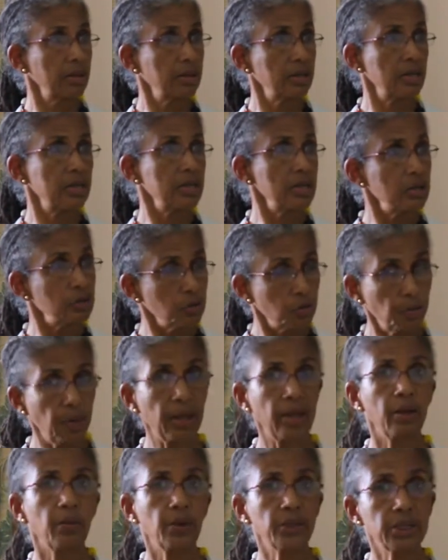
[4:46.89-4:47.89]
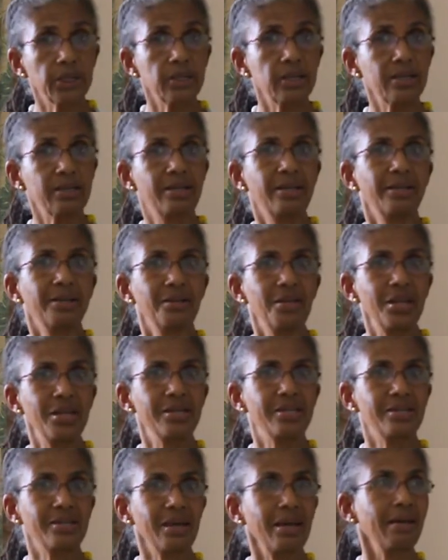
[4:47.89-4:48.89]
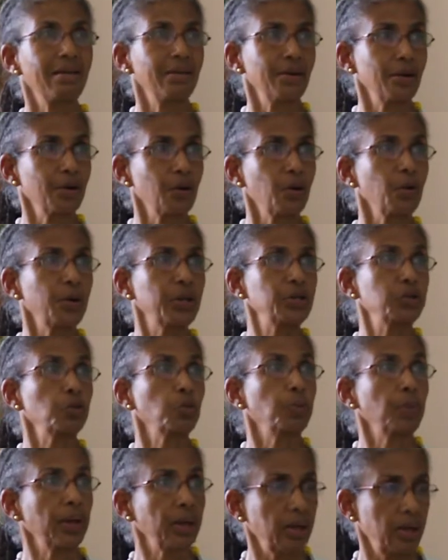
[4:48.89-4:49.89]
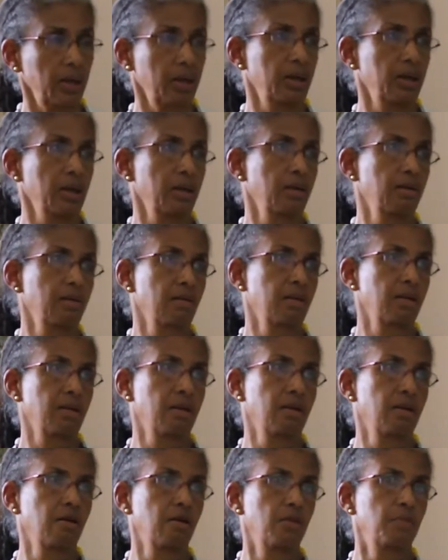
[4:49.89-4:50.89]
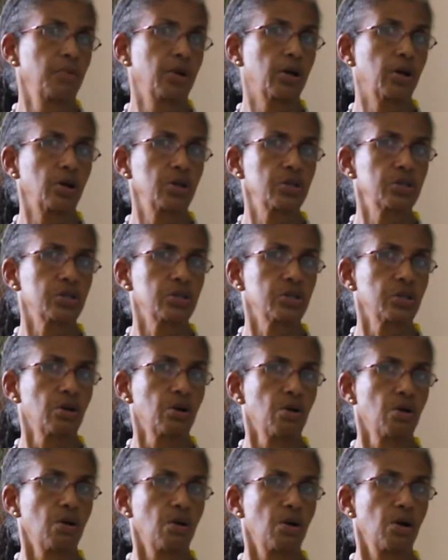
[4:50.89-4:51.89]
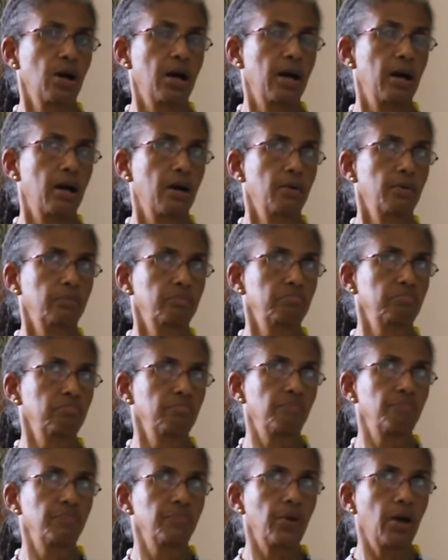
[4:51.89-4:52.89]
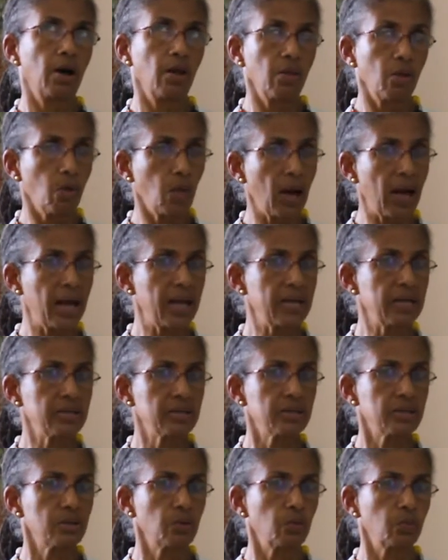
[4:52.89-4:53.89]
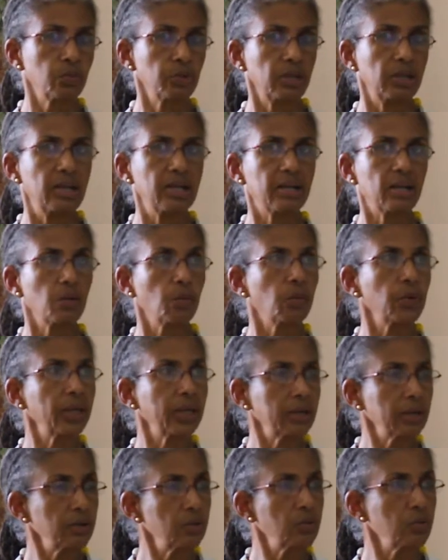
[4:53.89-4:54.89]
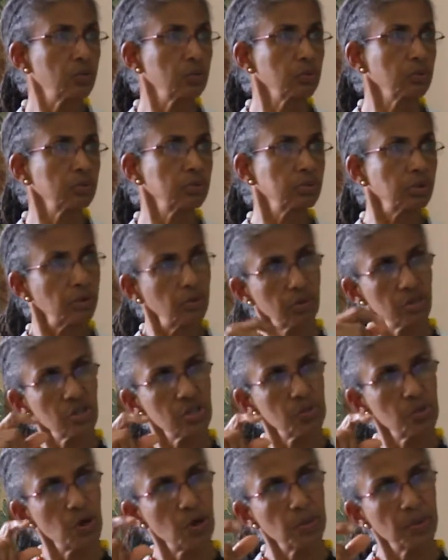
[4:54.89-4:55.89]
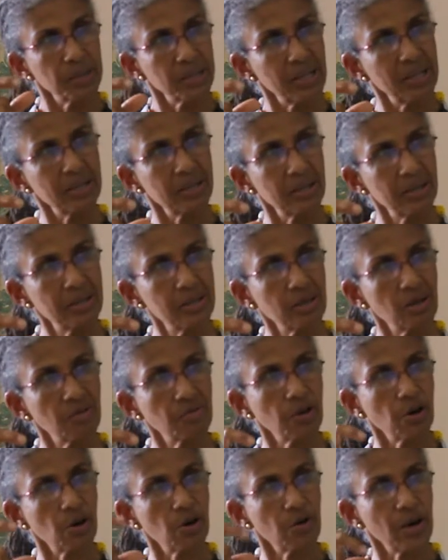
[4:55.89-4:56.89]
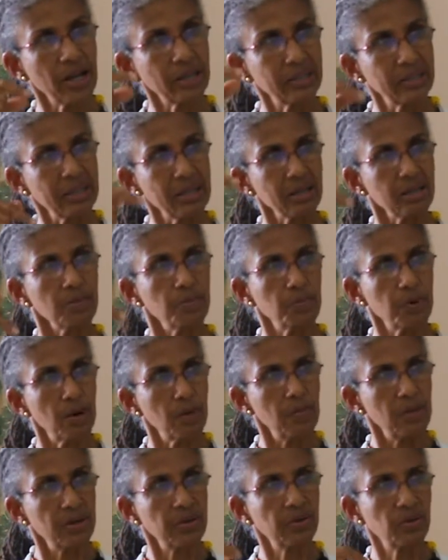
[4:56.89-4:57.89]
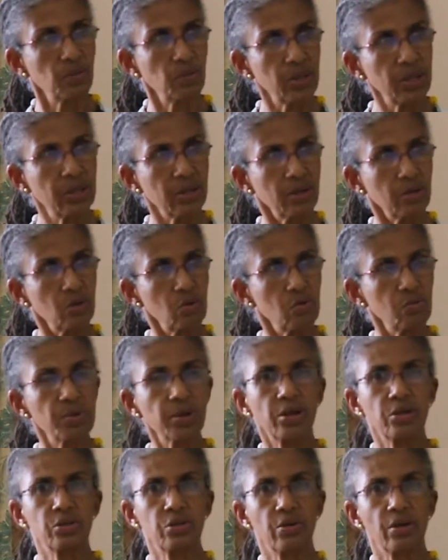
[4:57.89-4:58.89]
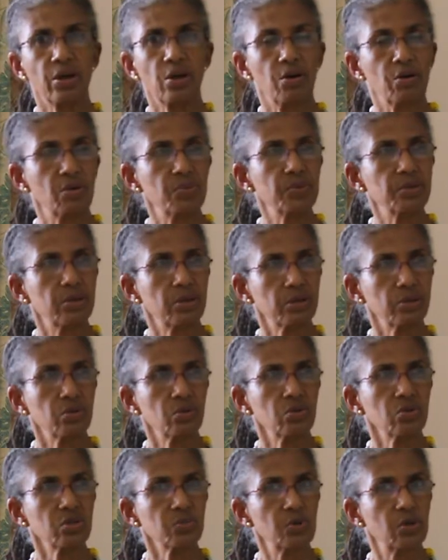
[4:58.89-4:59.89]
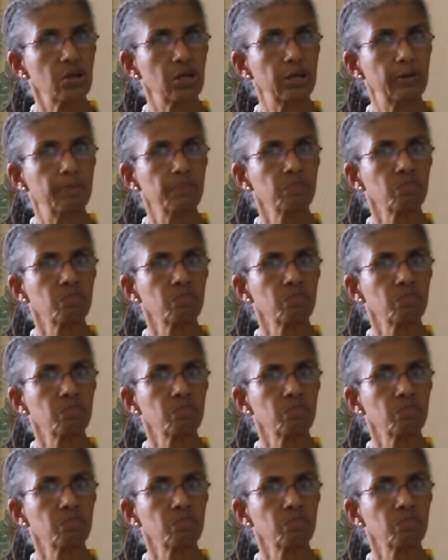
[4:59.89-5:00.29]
They need to pay what it is they say they're going to pay. Because otherwise, the little we can do, a small percentage of correcting the problem that we can do because our economies are so small,